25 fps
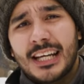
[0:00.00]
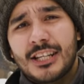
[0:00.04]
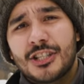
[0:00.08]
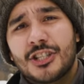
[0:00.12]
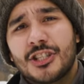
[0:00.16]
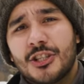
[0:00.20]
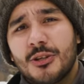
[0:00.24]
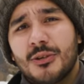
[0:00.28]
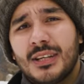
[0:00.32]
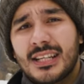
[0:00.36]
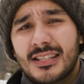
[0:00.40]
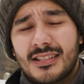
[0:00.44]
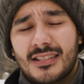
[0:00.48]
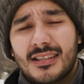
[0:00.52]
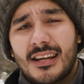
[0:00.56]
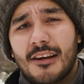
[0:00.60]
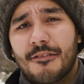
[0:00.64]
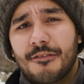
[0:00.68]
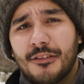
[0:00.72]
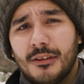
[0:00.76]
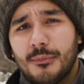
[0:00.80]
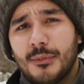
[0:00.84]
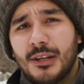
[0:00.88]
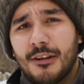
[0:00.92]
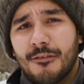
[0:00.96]
day shoot yesterday
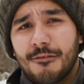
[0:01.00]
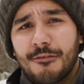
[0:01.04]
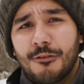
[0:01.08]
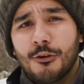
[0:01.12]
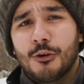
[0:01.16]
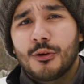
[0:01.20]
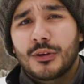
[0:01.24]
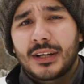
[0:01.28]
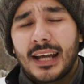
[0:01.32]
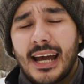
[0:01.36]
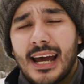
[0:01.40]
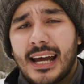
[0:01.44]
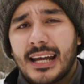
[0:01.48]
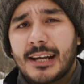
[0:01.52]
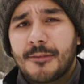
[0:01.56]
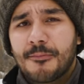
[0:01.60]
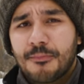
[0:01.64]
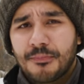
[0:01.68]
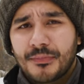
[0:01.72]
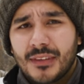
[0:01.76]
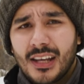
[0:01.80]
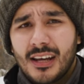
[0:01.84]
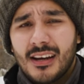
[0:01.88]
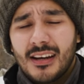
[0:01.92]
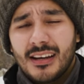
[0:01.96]
filming in 4K.
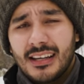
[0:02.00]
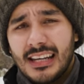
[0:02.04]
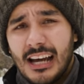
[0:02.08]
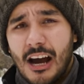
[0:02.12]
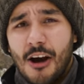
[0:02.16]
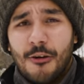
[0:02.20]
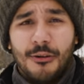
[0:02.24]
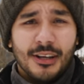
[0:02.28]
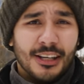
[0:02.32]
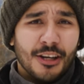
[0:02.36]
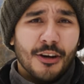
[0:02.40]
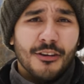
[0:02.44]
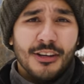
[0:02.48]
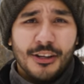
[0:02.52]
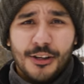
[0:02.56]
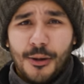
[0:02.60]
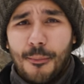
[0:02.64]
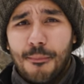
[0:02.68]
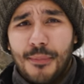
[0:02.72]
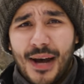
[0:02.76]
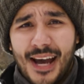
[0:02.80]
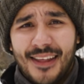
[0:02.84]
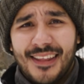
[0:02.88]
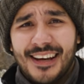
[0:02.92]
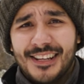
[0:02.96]
Now, you know, you
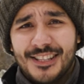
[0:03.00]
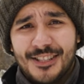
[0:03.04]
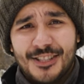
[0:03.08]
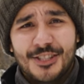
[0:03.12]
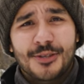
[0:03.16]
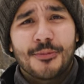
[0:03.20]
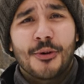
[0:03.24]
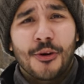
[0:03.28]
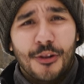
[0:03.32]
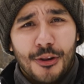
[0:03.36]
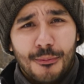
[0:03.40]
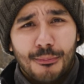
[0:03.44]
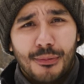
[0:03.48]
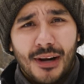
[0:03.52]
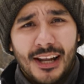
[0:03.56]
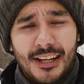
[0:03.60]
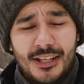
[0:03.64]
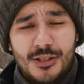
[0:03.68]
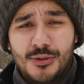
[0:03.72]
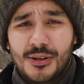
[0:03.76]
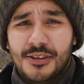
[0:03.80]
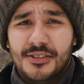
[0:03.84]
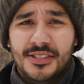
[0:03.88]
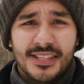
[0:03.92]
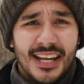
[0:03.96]
compare that to some other
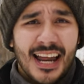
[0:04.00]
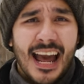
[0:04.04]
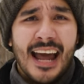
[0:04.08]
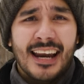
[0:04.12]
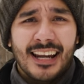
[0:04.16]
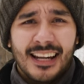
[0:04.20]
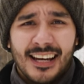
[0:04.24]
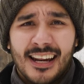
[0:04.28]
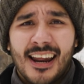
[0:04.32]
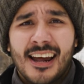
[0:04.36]
brands without saying any